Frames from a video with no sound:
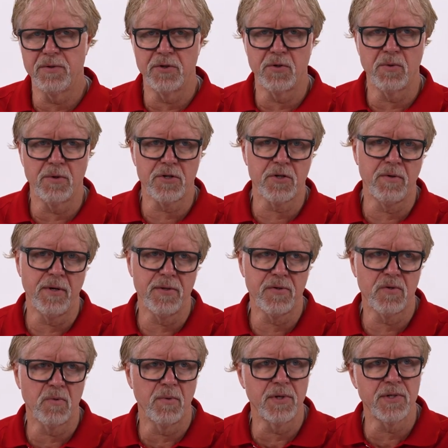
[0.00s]
the Torx
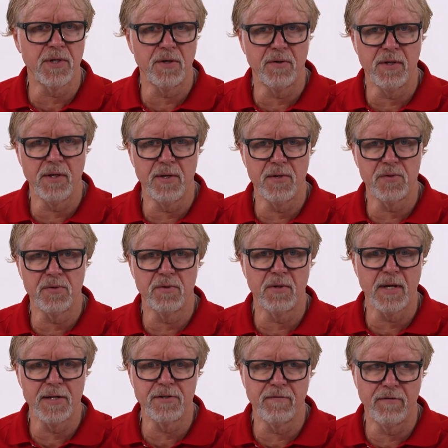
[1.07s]
wrench. We sell these, or
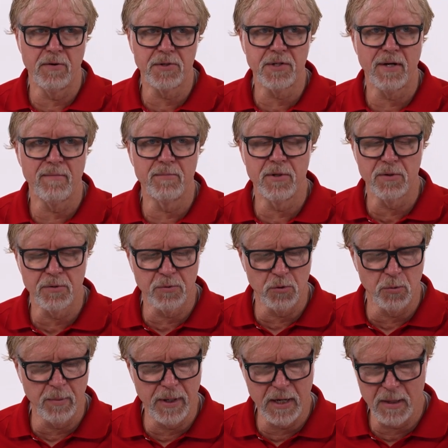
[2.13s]
lots of folks have them in their tool
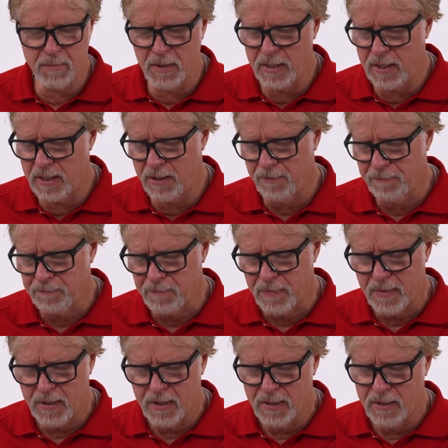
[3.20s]
bag by now.
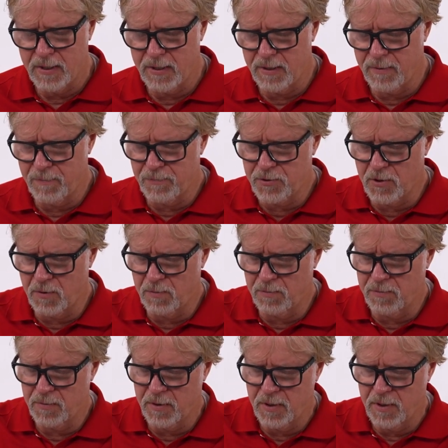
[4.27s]
So
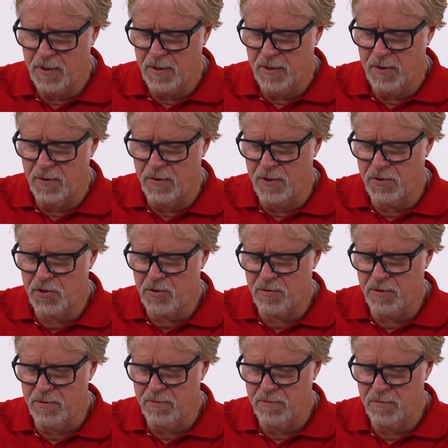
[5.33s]
this
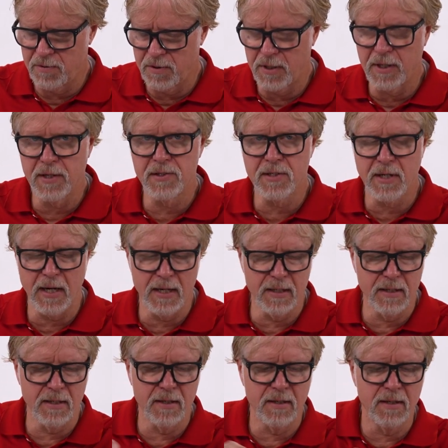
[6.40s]
screw gets
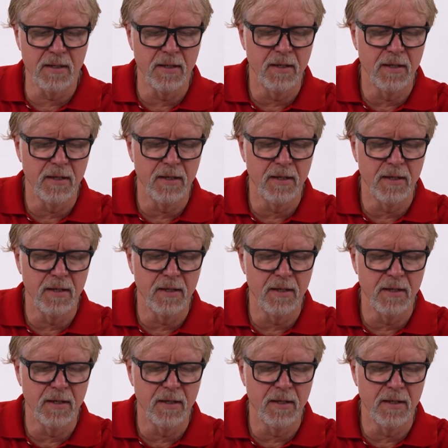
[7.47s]
tightened,